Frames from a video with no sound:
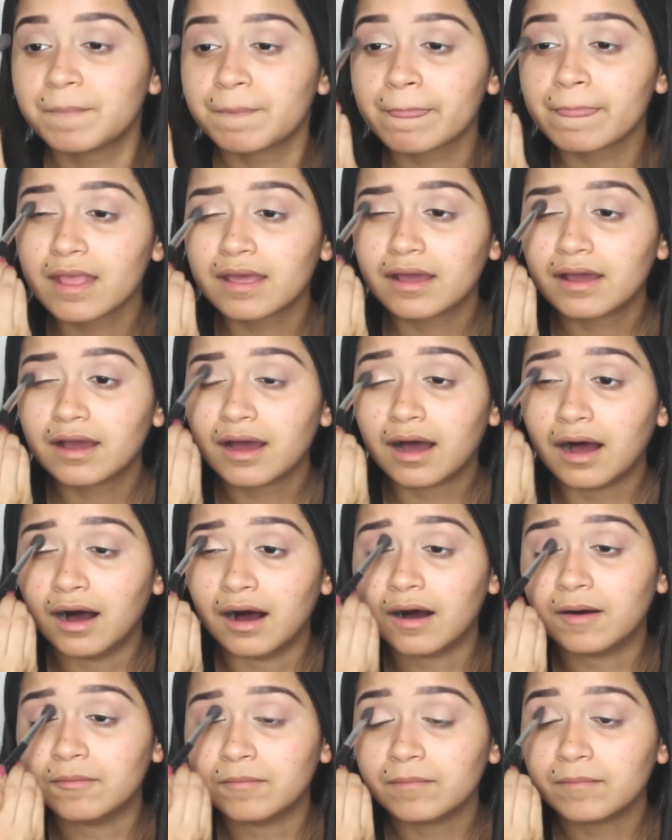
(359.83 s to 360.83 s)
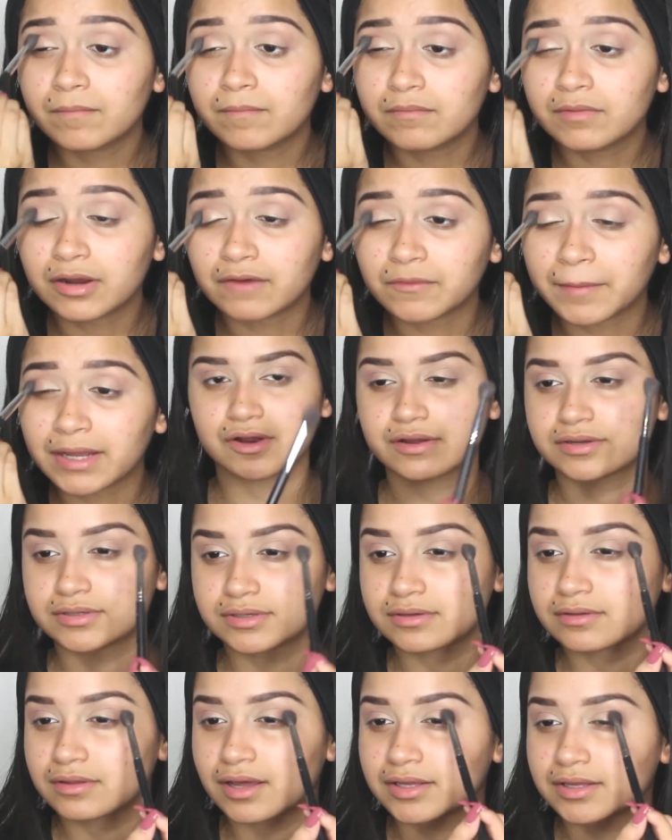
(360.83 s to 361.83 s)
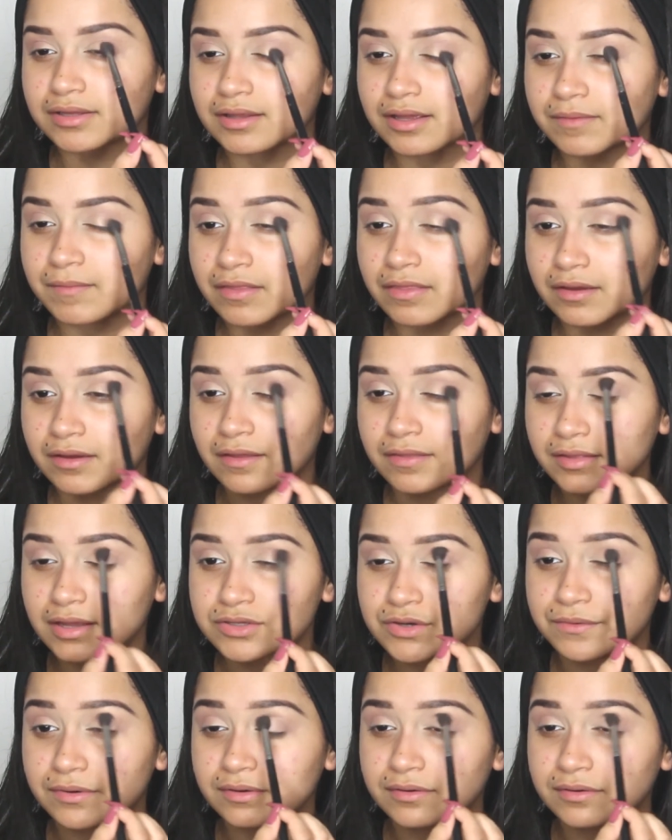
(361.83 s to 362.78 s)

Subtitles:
I think they're amazing creatures. I think they're a little bit